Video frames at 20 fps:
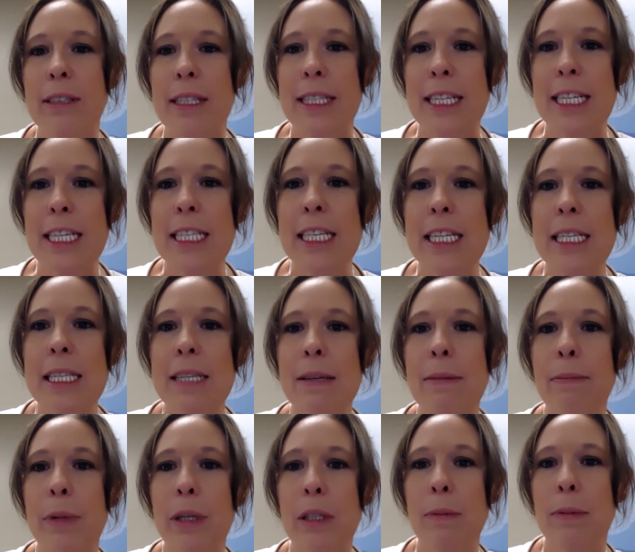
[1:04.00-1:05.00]
diseases,
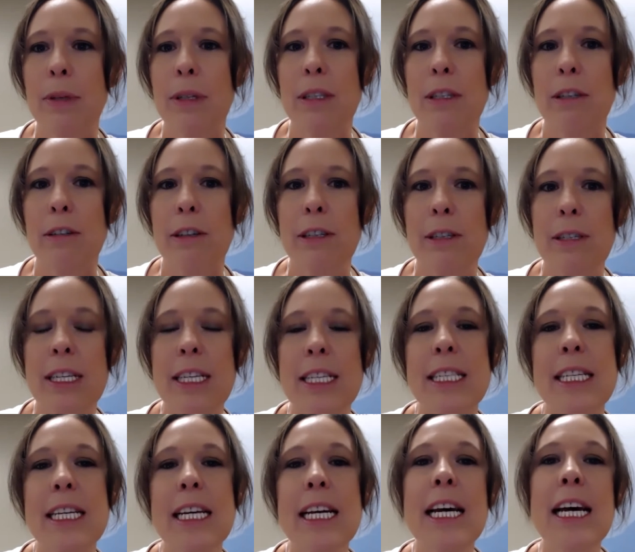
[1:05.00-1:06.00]
multiple
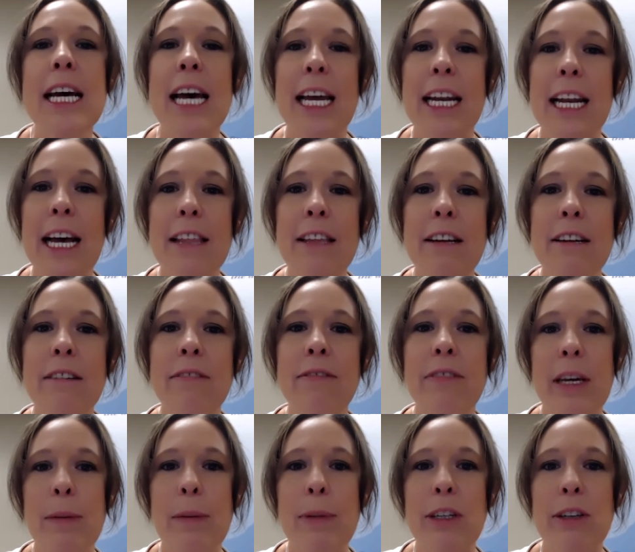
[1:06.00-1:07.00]
sclerosis, and other
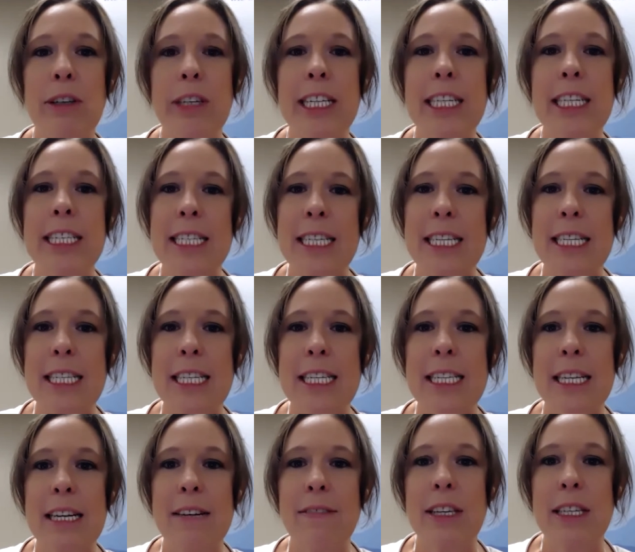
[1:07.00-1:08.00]
inflammatory
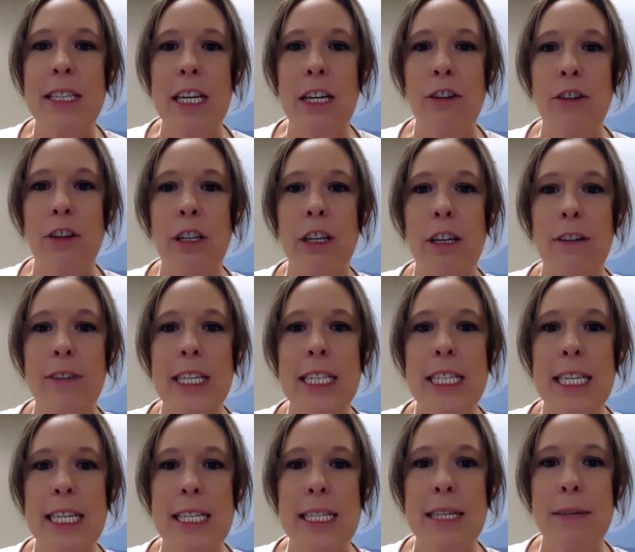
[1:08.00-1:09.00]
diseases of the central nervous
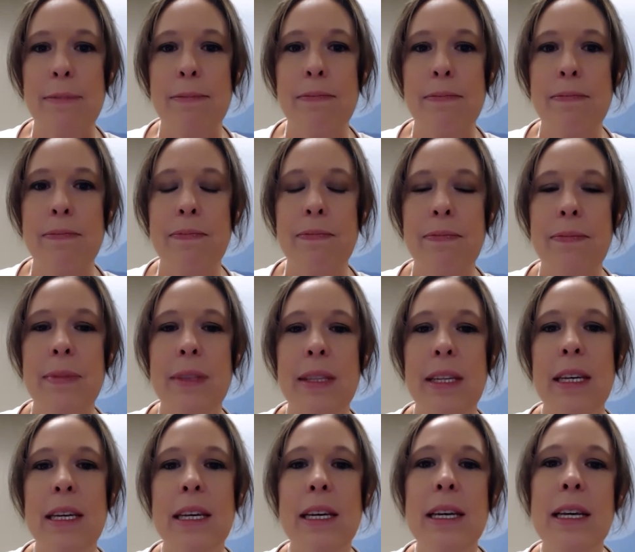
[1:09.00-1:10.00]
system.
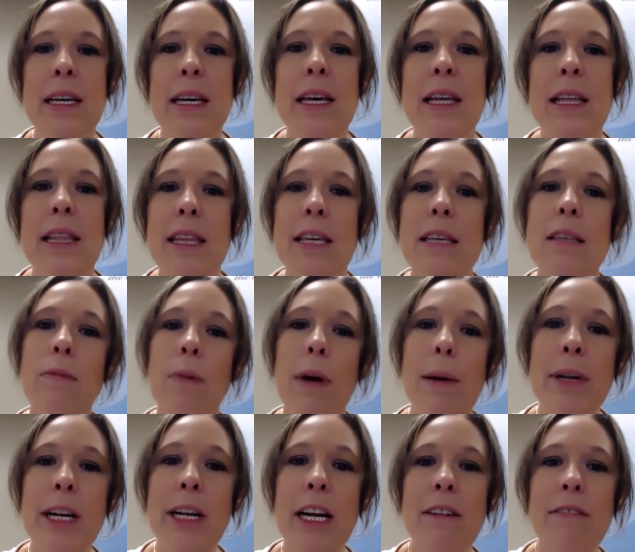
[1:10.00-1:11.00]
This
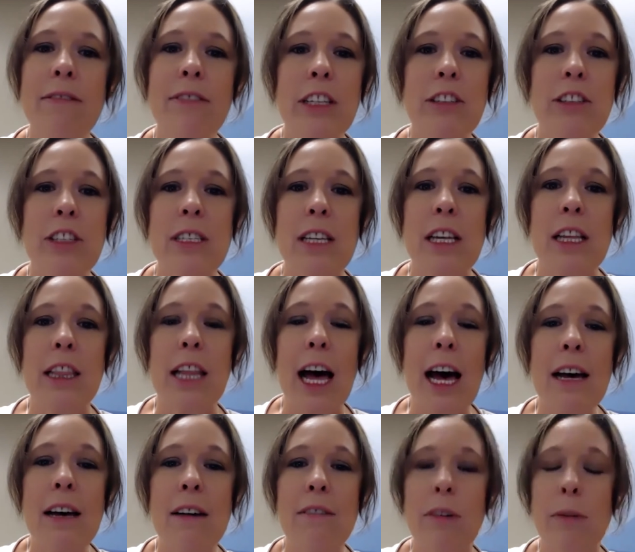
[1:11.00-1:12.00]
webinar features a
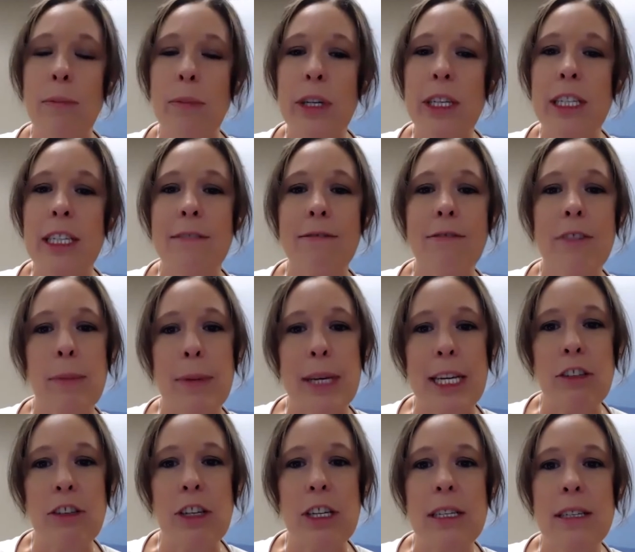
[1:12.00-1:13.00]
lot of important
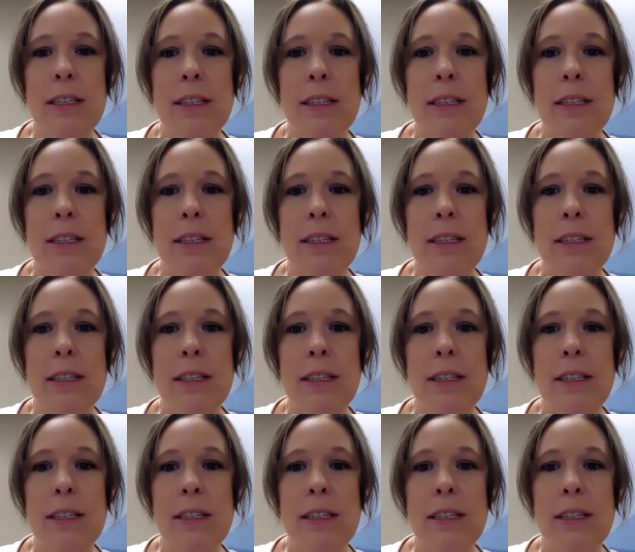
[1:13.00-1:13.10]
information.